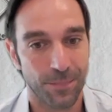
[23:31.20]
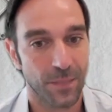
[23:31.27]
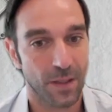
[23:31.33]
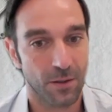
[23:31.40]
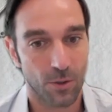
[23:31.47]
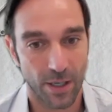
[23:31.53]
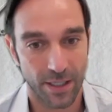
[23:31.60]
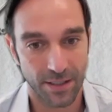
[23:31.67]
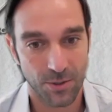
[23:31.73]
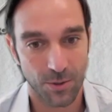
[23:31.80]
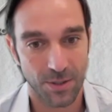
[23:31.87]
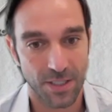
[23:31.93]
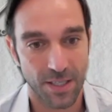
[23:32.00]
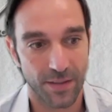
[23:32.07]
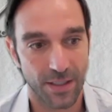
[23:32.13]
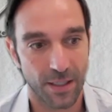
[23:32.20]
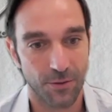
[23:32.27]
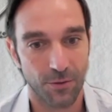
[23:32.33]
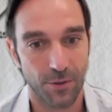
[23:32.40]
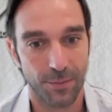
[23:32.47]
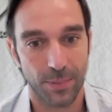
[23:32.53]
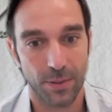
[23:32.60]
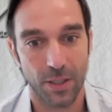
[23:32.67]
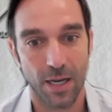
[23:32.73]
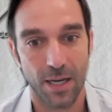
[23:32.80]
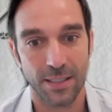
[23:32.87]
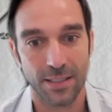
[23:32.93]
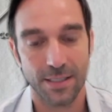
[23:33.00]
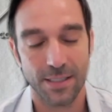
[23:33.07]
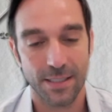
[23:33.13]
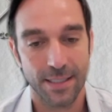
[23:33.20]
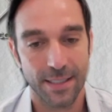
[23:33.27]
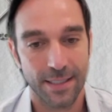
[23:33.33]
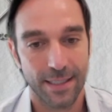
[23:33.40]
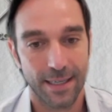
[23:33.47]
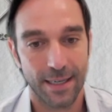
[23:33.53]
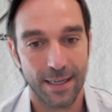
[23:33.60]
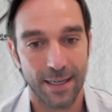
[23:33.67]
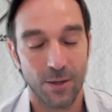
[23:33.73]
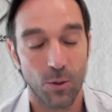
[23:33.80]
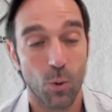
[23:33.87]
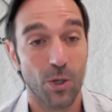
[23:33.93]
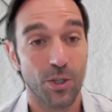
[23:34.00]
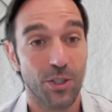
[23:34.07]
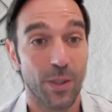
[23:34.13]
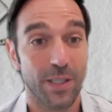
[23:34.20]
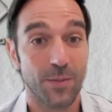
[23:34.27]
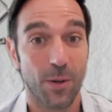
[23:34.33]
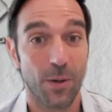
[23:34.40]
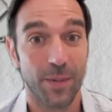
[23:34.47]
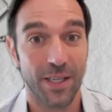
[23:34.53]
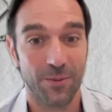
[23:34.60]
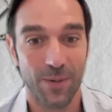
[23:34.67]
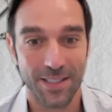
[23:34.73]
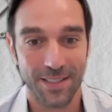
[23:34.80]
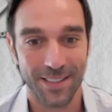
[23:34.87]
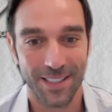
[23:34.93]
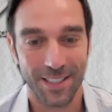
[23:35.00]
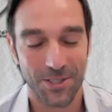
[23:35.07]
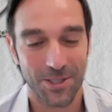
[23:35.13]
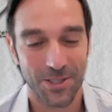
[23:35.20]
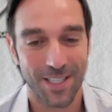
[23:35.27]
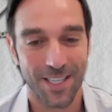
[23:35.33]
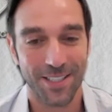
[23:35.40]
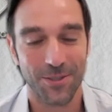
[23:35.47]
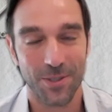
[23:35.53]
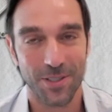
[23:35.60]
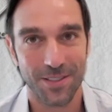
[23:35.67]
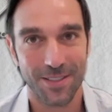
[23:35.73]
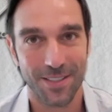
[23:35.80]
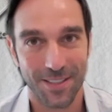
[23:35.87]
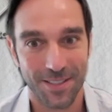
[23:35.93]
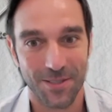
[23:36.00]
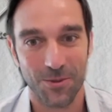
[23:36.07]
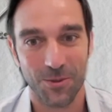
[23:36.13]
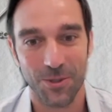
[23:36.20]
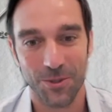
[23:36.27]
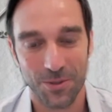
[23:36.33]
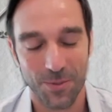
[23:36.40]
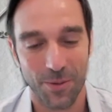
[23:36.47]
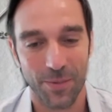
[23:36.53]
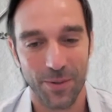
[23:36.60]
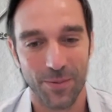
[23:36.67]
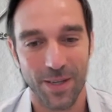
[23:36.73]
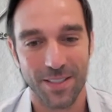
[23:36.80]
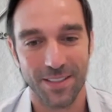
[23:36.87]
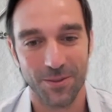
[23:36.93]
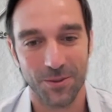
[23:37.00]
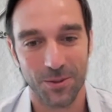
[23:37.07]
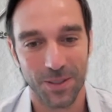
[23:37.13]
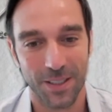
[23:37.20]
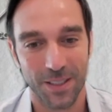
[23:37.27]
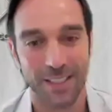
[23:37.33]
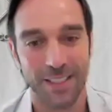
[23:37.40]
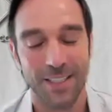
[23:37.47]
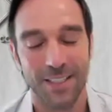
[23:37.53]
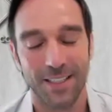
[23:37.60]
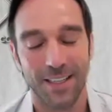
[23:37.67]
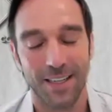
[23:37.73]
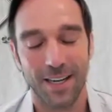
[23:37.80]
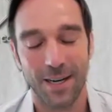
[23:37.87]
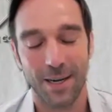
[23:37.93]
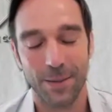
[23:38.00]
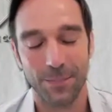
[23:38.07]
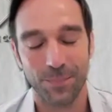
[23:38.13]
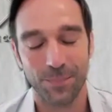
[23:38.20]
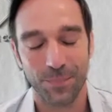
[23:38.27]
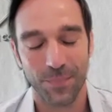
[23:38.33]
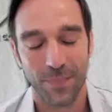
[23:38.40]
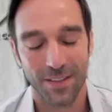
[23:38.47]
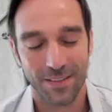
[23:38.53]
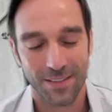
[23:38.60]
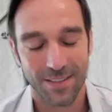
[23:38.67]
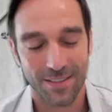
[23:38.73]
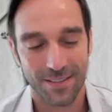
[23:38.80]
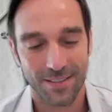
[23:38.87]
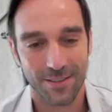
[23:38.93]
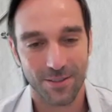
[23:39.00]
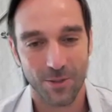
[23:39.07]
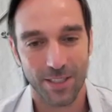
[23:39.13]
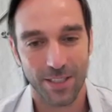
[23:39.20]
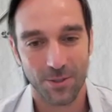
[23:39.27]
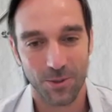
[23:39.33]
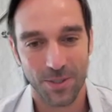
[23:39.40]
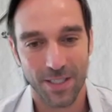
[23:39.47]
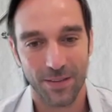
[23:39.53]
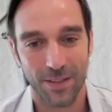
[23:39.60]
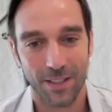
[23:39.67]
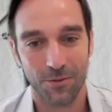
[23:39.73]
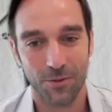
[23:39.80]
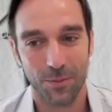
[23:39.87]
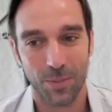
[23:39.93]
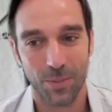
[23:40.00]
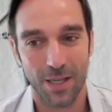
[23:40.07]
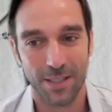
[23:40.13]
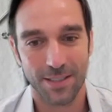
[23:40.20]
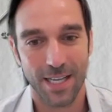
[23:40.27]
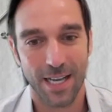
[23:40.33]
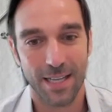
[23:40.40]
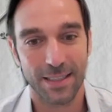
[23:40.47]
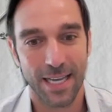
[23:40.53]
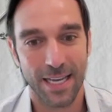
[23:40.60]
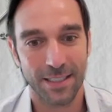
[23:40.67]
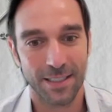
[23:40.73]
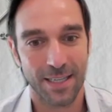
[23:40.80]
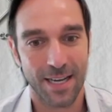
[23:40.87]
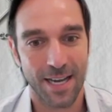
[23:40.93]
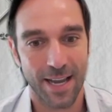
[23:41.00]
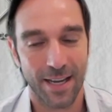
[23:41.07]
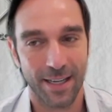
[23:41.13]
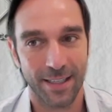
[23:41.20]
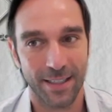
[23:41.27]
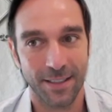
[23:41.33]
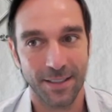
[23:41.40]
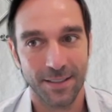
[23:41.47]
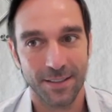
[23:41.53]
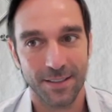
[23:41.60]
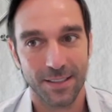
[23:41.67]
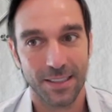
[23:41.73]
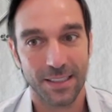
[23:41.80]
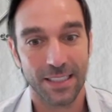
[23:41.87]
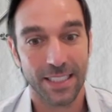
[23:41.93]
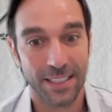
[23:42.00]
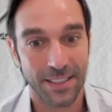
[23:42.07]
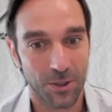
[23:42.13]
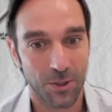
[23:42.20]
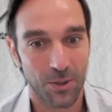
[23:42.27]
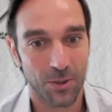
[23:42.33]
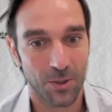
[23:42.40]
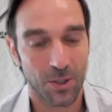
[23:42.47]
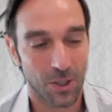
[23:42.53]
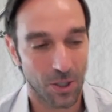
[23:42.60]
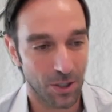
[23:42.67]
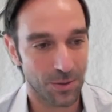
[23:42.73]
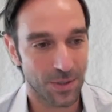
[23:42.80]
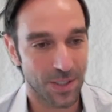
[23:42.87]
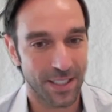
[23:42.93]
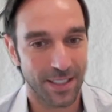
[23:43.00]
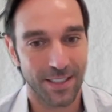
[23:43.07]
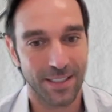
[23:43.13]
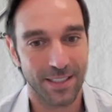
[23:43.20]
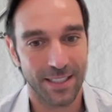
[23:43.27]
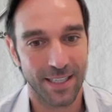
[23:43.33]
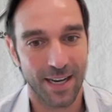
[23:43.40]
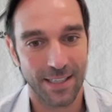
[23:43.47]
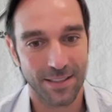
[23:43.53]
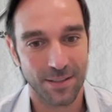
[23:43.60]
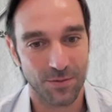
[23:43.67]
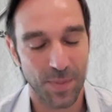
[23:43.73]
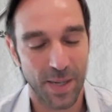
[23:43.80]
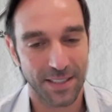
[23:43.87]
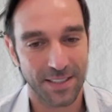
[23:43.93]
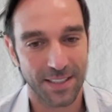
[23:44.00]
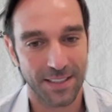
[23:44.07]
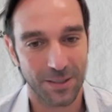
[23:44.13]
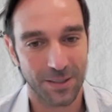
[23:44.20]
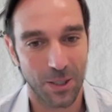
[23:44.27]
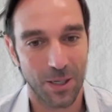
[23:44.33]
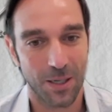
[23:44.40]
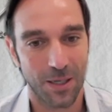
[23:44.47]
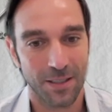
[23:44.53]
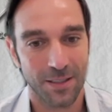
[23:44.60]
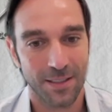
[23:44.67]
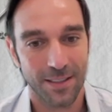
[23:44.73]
credit score 700 plus. Or U.S. permanent resident, I should say, U.S. citizen or U.S. permanent resident only, credit score 700 plus, and then a legal closing in the eyes of Mexican law